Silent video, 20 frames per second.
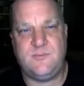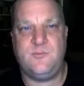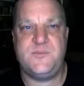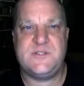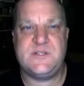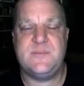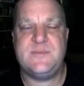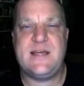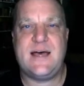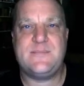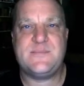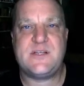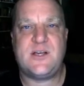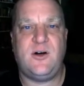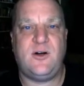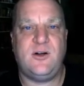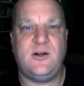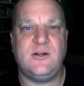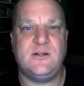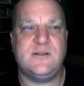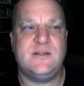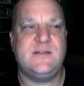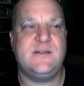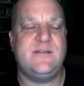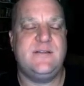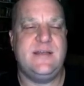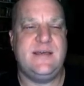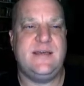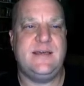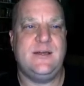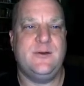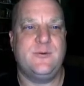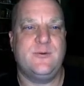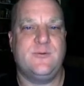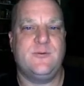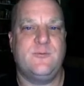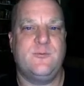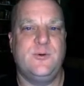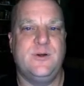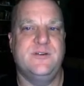sometimes called the
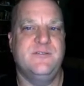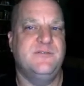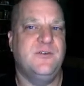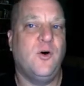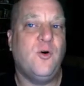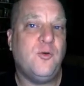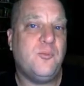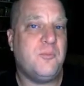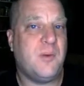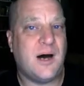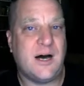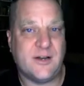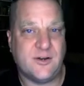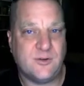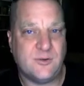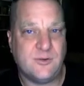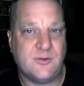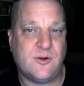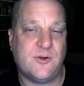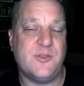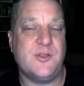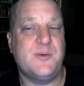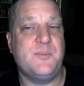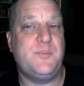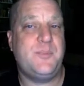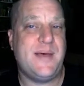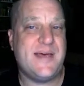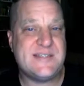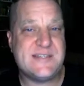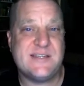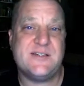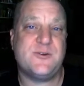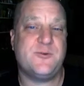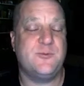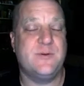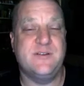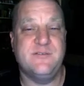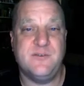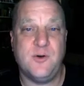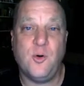revolt model or the peasant
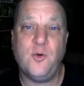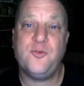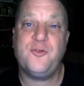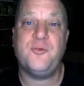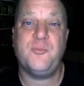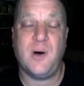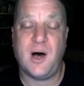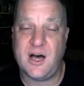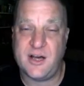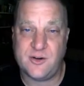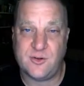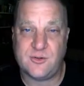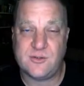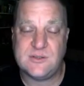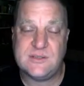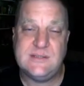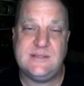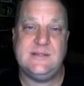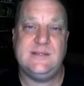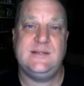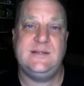revolt model,